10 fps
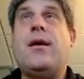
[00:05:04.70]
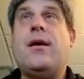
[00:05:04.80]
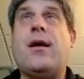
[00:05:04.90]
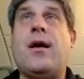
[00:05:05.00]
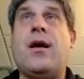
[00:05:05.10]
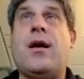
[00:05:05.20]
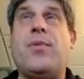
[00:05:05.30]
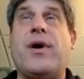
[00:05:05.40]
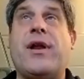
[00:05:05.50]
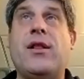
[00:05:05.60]
Uh,
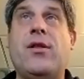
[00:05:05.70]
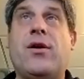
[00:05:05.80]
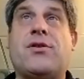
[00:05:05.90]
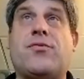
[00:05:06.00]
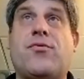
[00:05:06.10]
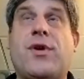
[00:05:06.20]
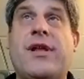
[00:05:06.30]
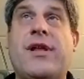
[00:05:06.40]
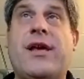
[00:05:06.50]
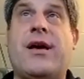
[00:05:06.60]
but he looked
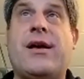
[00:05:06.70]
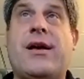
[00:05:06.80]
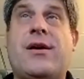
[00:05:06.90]
really, uh,